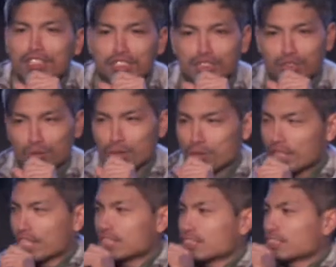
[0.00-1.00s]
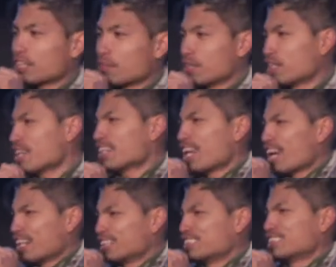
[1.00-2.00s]
history, but they just tell me they
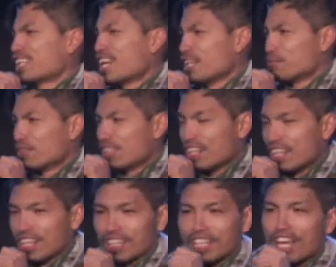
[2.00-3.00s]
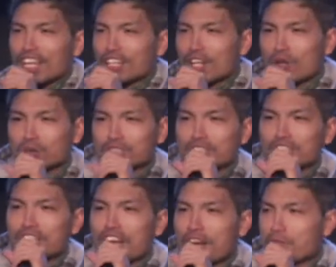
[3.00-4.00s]
can't escape, can't go to
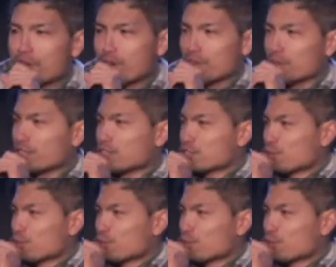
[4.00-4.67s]
the library when the